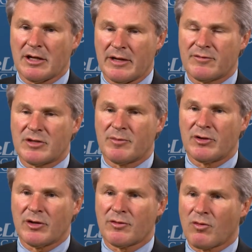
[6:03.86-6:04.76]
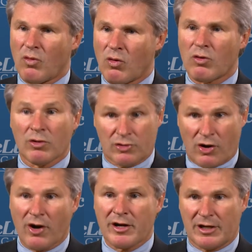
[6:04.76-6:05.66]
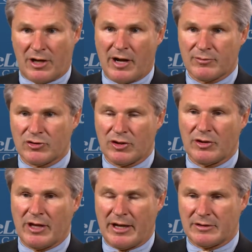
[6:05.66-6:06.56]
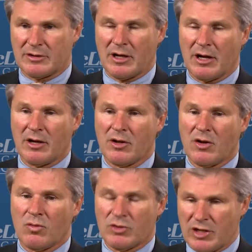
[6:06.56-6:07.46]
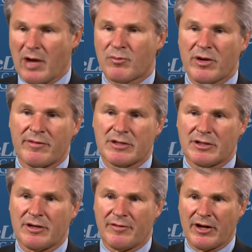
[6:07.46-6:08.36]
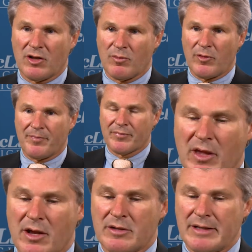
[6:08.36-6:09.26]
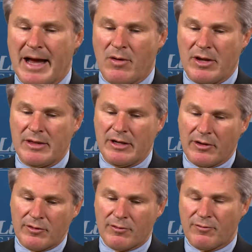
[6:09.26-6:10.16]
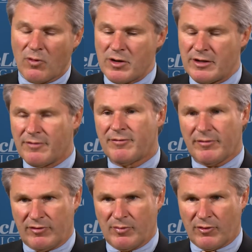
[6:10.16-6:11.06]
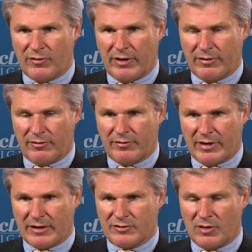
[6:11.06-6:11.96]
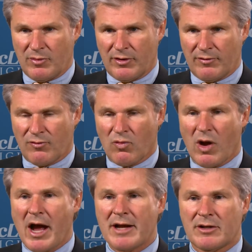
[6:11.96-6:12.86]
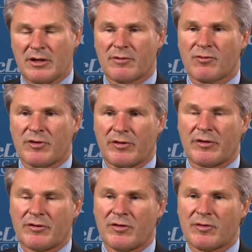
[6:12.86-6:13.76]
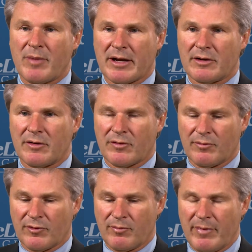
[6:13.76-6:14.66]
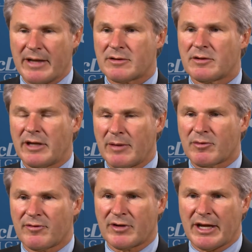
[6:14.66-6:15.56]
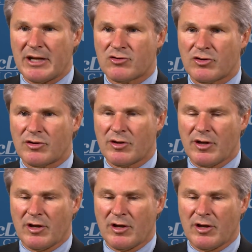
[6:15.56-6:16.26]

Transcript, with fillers: gives them another oral targeted option that uh, was not previously available. Now, in the other 40 to 50%, there's actually been a variety of resistance mechanisms, MET amplification,